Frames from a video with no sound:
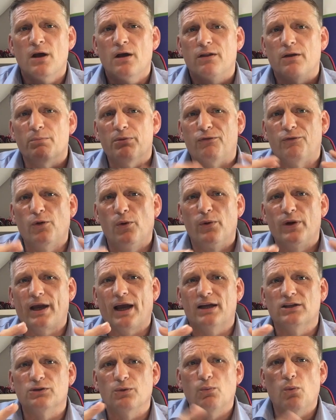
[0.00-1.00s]
Then before we get
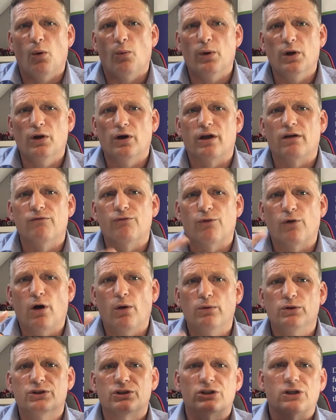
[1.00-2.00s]
into what we're looking for, I
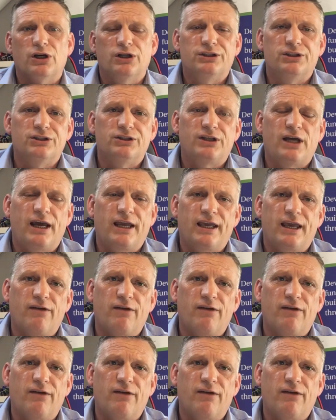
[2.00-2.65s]
would just like to say,